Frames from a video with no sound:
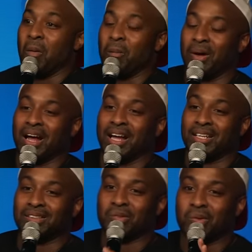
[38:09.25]
but I
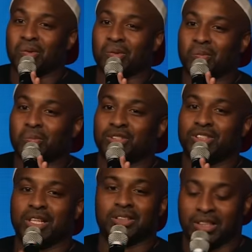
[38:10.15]

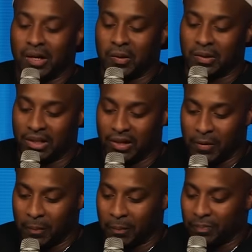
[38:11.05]
sickle cell.
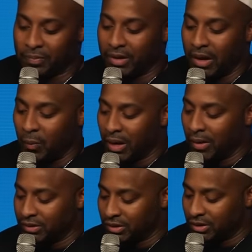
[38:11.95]
Um, I, I
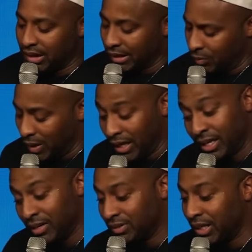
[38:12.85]
used to, I, well, I
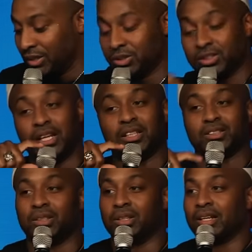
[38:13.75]
can't even say I used to date this
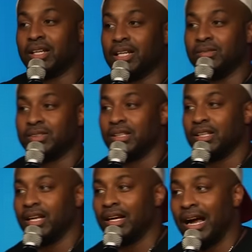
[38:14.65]
girl. I can't even say
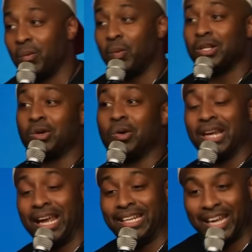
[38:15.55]
that. I went on
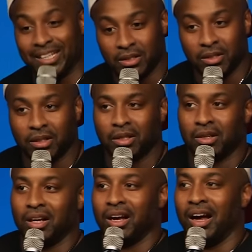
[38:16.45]
a date
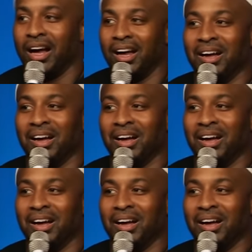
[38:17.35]
uh,